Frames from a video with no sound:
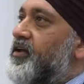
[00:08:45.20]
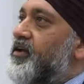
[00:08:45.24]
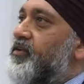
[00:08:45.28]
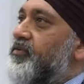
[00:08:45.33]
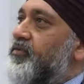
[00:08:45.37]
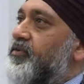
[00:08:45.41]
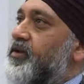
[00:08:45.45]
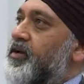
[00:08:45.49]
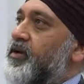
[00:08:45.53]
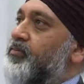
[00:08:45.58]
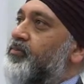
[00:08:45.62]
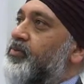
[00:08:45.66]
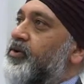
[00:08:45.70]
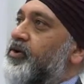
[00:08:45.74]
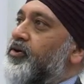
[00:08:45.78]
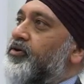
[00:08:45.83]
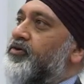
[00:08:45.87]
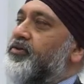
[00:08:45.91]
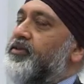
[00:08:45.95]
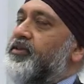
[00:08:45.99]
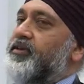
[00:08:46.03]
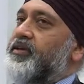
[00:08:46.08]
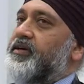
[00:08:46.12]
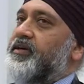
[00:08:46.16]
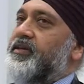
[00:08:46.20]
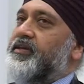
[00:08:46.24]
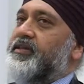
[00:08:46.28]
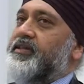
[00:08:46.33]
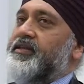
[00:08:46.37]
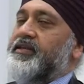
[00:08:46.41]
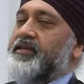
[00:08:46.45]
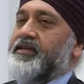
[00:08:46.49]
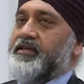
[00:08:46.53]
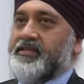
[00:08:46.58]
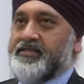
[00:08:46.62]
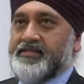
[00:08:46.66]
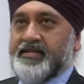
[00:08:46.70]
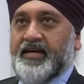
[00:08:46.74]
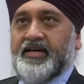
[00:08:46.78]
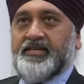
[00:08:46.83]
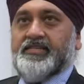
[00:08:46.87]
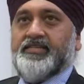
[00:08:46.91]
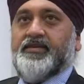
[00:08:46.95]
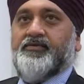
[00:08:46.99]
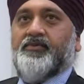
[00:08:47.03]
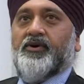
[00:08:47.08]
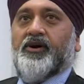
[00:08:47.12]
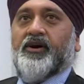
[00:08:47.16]
really blown the
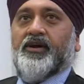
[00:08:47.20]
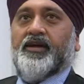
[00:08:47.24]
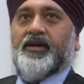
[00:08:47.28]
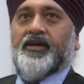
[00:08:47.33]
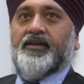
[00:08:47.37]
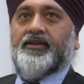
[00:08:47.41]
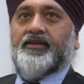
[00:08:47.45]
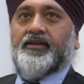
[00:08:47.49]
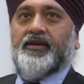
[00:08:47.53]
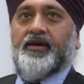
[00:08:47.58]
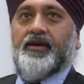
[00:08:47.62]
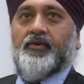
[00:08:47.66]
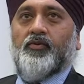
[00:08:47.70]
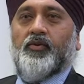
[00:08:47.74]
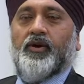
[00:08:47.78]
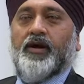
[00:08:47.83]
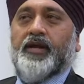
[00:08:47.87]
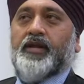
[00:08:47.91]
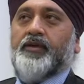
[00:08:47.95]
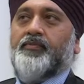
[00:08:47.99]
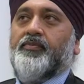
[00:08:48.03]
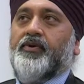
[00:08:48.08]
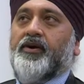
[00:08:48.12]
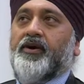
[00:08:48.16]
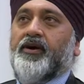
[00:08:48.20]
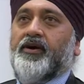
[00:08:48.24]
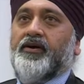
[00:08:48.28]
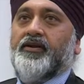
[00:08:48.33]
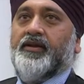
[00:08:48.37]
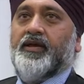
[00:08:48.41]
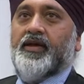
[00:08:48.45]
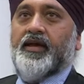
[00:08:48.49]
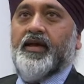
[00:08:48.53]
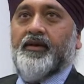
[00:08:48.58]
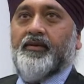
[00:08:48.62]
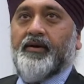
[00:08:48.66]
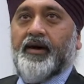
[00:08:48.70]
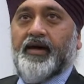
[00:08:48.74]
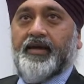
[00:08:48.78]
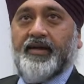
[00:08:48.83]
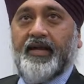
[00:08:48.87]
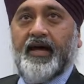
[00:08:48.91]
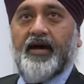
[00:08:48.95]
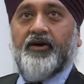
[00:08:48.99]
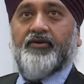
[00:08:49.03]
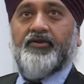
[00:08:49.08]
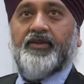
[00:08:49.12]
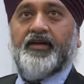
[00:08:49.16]
taxi market wide apart. And
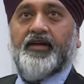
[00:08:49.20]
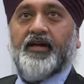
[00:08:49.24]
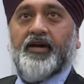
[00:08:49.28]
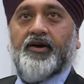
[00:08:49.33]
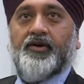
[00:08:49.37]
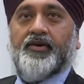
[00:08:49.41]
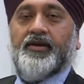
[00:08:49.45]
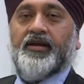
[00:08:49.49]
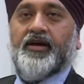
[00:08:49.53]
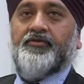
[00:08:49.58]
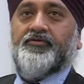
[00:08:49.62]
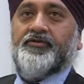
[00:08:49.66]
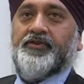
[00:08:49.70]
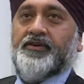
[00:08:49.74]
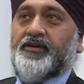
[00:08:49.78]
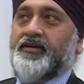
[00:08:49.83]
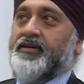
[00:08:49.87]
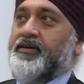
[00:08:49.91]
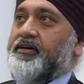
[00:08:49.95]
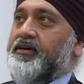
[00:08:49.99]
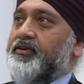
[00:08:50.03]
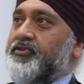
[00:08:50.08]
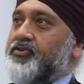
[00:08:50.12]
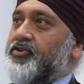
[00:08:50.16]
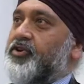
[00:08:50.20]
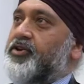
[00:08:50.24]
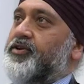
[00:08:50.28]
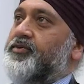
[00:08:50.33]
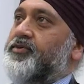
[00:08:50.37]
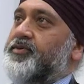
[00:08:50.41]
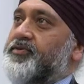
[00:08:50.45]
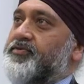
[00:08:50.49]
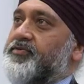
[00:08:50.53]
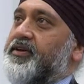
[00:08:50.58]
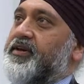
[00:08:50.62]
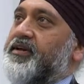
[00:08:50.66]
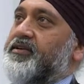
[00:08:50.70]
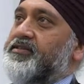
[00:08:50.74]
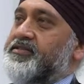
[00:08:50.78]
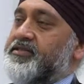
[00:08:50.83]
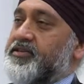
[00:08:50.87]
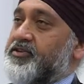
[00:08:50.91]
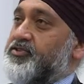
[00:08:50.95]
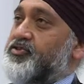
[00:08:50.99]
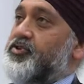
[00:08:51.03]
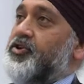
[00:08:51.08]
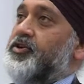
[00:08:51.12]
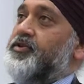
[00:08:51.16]
now they're going after autonomous vehicles
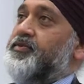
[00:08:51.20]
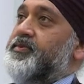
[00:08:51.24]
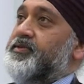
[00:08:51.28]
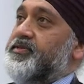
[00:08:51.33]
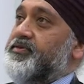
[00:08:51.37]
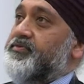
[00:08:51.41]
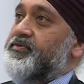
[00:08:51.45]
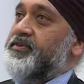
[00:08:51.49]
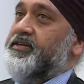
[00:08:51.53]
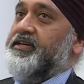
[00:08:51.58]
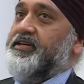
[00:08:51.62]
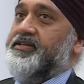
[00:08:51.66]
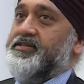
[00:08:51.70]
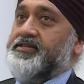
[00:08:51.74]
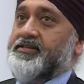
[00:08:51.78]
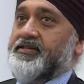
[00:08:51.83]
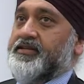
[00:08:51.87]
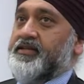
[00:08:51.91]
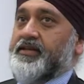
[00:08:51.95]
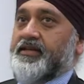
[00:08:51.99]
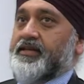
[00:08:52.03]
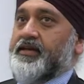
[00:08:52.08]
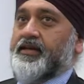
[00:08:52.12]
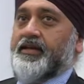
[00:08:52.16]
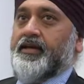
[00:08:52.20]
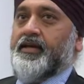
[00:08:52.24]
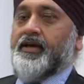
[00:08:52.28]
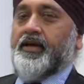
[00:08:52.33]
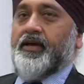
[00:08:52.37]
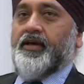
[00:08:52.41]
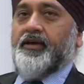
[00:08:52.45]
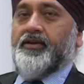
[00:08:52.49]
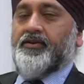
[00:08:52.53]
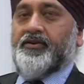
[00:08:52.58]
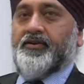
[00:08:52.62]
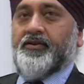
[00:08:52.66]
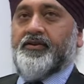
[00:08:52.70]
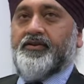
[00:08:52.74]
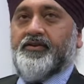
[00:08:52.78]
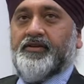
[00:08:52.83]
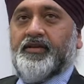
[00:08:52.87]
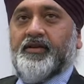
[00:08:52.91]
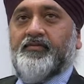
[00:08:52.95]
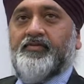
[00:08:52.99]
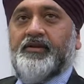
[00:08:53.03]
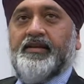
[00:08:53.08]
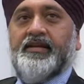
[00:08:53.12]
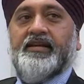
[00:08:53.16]
and autonomous fleets.
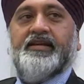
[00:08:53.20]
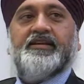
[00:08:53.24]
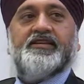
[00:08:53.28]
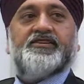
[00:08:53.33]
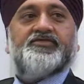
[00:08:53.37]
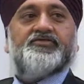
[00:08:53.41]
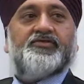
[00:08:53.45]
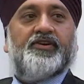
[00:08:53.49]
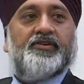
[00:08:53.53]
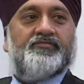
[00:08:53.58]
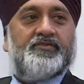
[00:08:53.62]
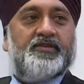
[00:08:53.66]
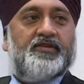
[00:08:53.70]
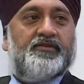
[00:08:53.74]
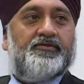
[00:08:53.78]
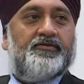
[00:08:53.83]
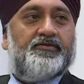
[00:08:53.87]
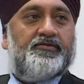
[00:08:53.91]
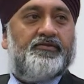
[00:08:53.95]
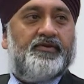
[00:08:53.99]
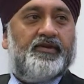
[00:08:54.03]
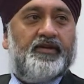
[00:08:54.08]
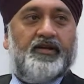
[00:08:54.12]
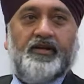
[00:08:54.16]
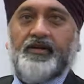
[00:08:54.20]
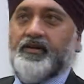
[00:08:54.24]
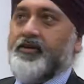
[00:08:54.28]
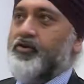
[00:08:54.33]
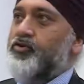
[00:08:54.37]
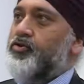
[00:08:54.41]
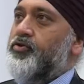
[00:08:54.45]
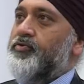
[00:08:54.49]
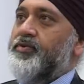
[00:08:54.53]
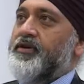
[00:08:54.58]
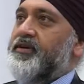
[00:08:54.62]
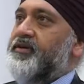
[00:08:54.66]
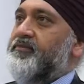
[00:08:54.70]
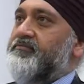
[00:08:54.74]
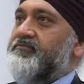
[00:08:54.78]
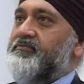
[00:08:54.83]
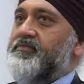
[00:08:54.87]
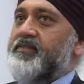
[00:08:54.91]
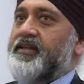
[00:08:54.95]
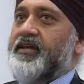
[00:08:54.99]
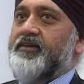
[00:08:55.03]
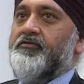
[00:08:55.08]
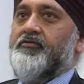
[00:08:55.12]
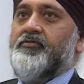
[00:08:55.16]
Completely disruptive. Uber
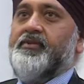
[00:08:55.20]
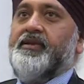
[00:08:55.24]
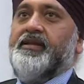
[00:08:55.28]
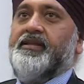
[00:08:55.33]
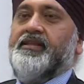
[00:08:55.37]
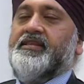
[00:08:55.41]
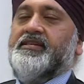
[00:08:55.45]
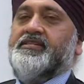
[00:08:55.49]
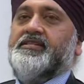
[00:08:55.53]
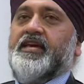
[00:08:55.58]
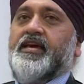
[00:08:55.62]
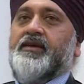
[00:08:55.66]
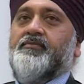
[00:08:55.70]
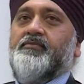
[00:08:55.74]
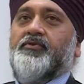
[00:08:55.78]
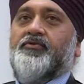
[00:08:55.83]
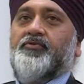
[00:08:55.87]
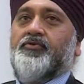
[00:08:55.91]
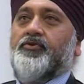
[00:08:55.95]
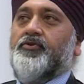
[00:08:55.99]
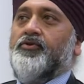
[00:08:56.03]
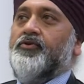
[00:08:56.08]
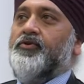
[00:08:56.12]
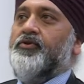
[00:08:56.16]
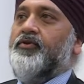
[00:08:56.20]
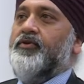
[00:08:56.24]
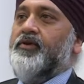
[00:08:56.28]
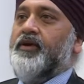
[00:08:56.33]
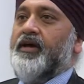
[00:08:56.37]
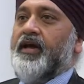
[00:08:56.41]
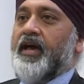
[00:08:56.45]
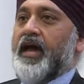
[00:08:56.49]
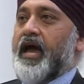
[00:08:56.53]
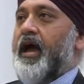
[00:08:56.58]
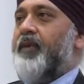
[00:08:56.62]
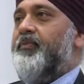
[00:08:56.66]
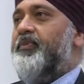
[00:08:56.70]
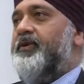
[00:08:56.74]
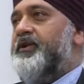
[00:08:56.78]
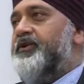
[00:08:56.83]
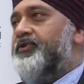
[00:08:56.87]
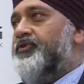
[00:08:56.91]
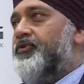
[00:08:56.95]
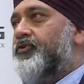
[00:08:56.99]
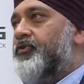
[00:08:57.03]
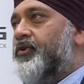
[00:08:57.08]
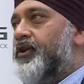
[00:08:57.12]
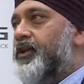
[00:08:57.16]
never been in this game before. Apple are
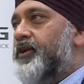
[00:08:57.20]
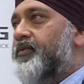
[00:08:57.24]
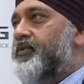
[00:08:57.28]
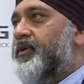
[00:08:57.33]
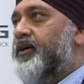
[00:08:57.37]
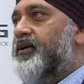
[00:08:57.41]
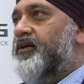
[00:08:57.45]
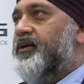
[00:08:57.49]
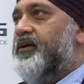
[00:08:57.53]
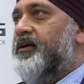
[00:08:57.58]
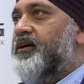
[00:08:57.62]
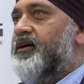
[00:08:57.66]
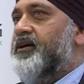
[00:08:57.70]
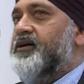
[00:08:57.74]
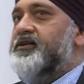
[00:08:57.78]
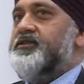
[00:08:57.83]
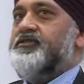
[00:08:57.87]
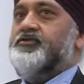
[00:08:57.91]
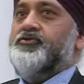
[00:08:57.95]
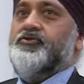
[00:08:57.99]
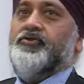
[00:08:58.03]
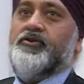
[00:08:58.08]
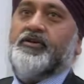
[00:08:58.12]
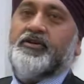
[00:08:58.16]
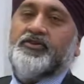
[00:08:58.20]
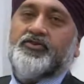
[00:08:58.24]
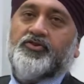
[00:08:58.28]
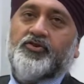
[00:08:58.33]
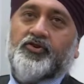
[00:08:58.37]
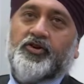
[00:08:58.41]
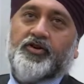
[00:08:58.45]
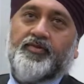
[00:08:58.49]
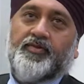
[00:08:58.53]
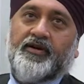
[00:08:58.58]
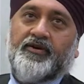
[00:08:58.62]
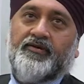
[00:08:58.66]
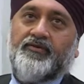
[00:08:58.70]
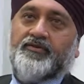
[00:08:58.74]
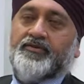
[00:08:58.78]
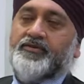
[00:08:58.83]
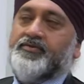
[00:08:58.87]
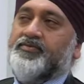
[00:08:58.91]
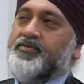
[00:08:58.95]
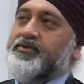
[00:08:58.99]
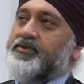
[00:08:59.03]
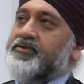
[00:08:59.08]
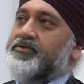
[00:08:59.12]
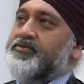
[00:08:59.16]
talking about cars. Google are talking about
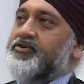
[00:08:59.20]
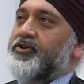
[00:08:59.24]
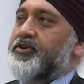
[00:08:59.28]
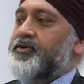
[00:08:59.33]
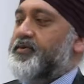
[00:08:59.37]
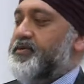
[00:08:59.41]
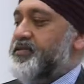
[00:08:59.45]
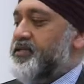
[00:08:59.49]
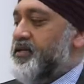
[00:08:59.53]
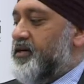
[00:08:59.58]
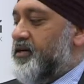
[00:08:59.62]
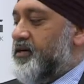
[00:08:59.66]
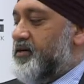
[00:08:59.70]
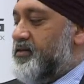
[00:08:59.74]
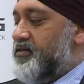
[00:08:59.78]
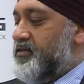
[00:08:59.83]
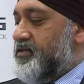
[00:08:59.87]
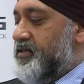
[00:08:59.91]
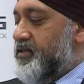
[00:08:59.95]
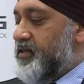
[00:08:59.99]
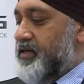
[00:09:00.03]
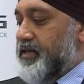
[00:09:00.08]
autonomous cars.